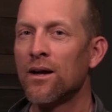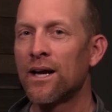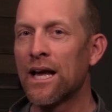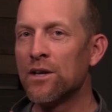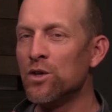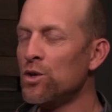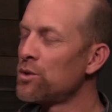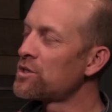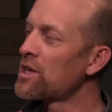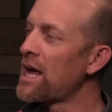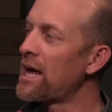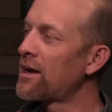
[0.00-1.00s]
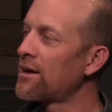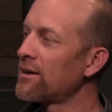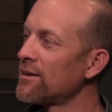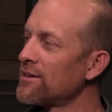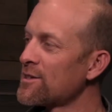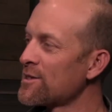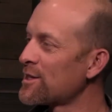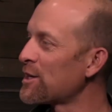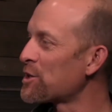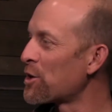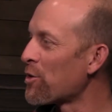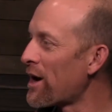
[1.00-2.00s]
again, this is
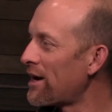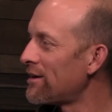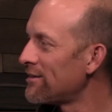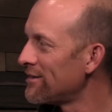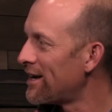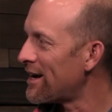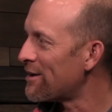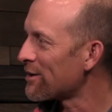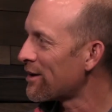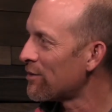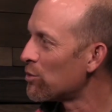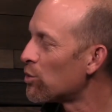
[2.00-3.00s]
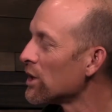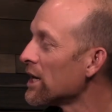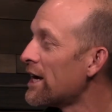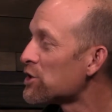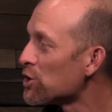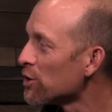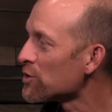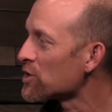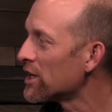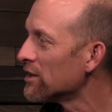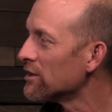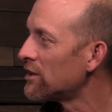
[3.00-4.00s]
such a great relational
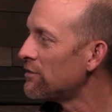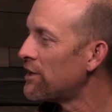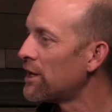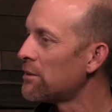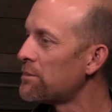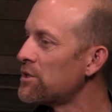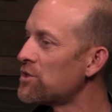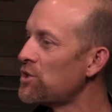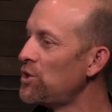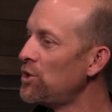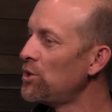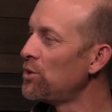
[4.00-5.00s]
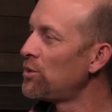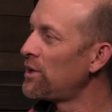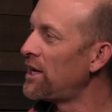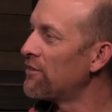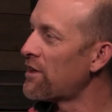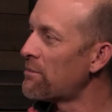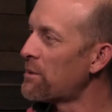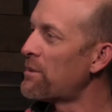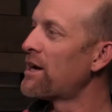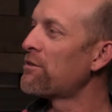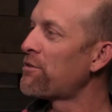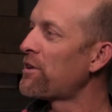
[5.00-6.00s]
skill to develop, is you give them the
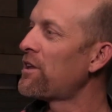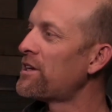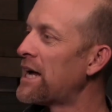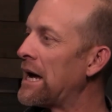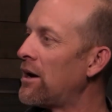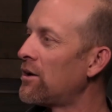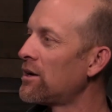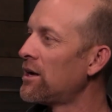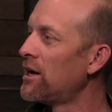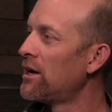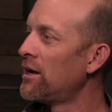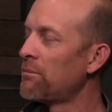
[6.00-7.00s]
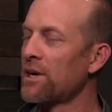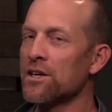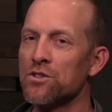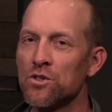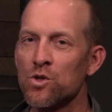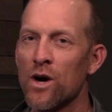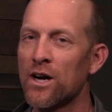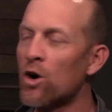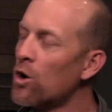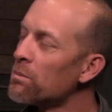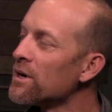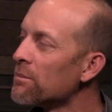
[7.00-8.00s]
benefit of the doubt because you're trying to
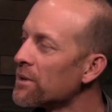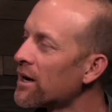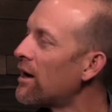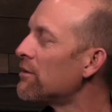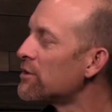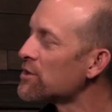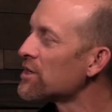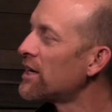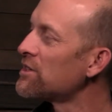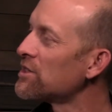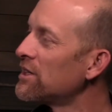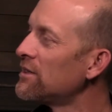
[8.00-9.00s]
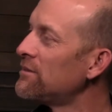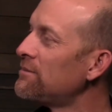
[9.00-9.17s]
open up a conversation.